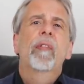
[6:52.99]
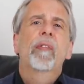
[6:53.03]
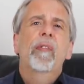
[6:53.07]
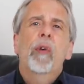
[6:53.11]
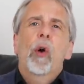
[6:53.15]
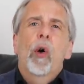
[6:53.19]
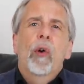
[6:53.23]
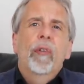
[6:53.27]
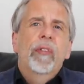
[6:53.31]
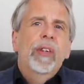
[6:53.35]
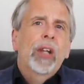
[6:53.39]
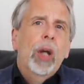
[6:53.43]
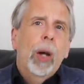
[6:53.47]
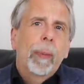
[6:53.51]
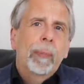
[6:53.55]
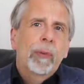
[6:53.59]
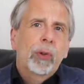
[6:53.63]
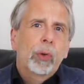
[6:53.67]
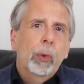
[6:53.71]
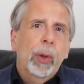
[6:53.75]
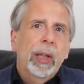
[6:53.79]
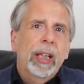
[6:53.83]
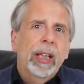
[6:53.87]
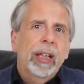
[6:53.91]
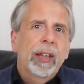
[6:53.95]
for the
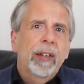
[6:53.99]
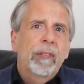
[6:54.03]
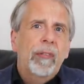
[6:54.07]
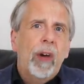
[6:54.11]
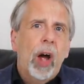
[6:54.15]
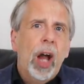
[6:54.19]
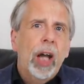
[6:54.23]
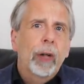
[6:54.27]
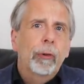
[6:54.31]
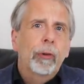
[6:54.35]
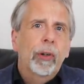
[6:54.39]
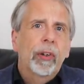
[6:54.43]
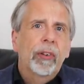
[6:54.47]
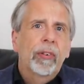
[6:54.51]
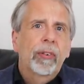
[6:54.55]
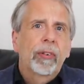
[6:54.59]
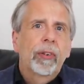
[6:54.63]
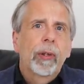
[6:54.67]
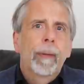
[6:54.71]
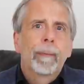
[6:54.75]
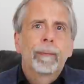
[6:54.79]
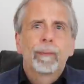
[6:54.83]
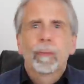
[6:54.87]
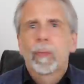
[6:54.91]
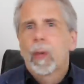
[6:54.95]
upswing in the
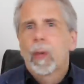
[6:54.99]
virus.